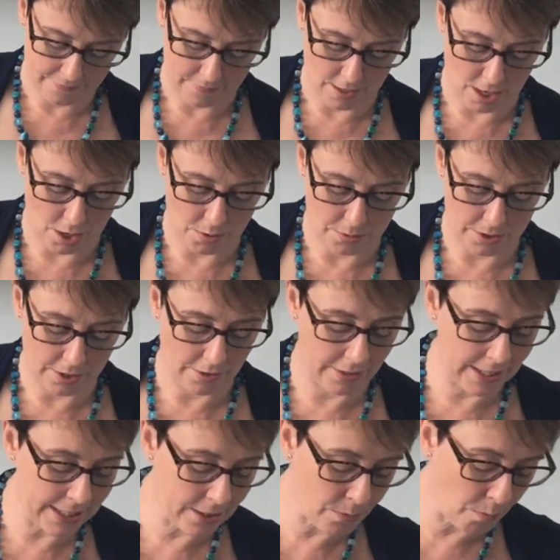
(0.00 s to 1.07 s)
No. So
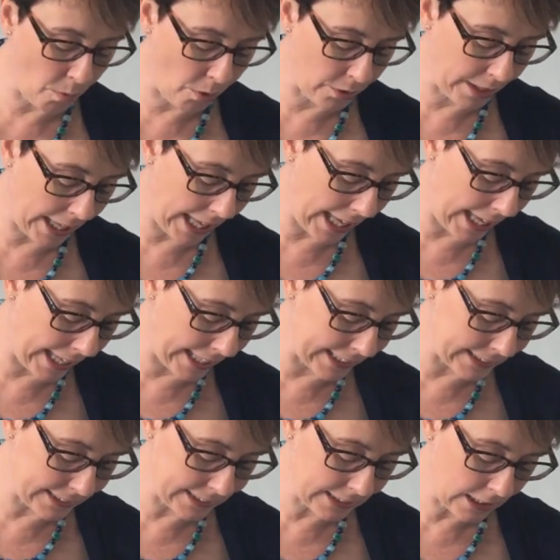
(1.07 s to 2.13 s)
this one
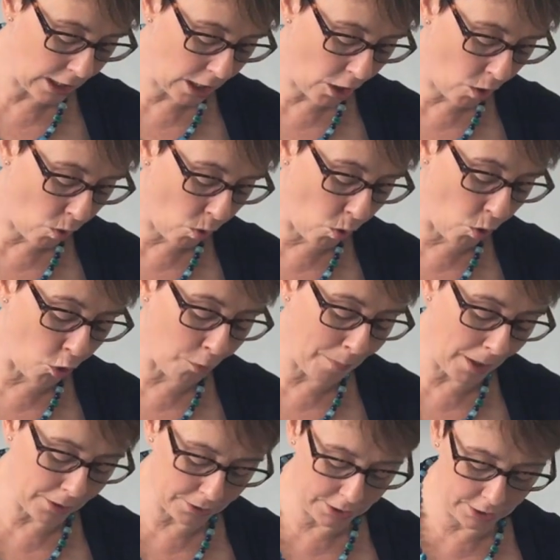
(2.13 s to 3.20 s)
is
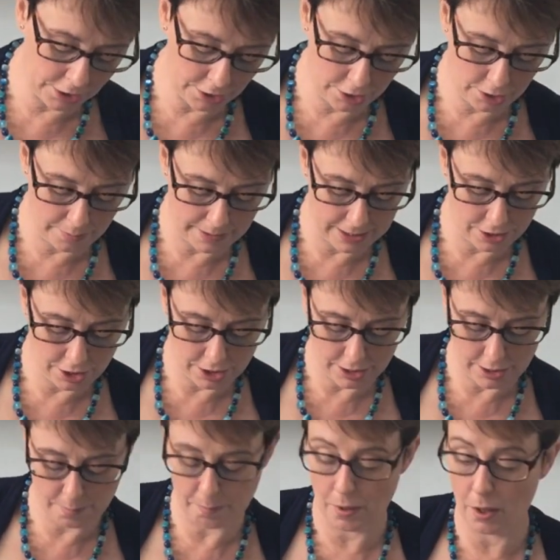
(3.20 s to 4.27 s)
almost 2
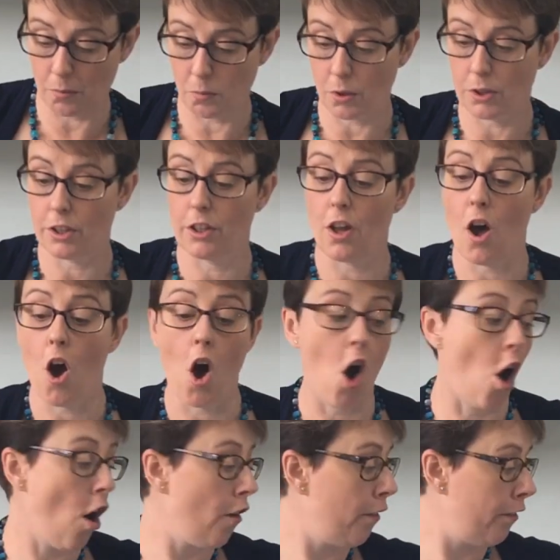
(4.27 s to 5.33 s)
inches by
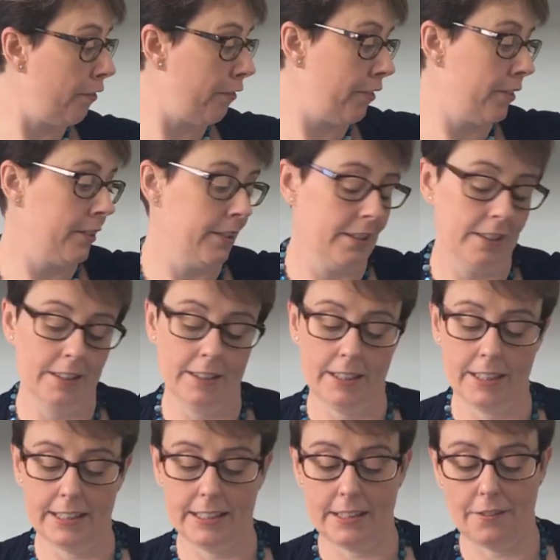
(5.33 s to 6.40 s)
1.5
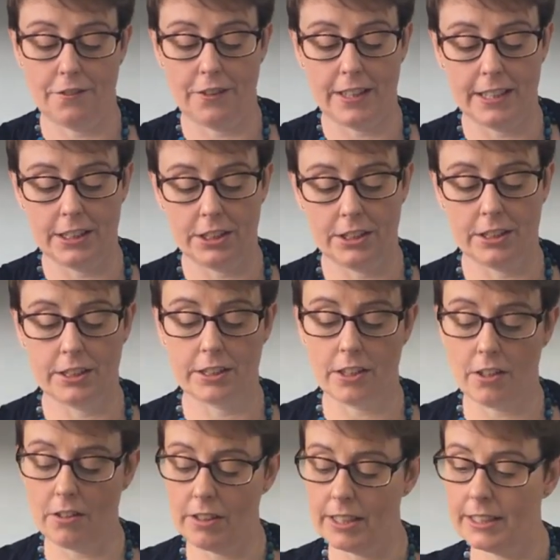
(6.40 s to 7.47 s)
is the finished
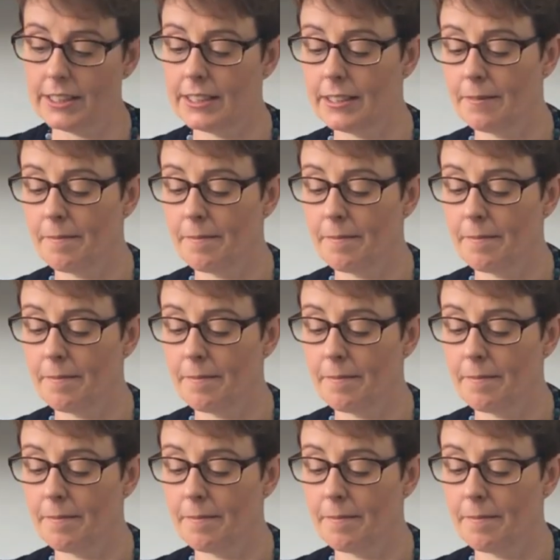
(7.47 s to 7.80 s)
size.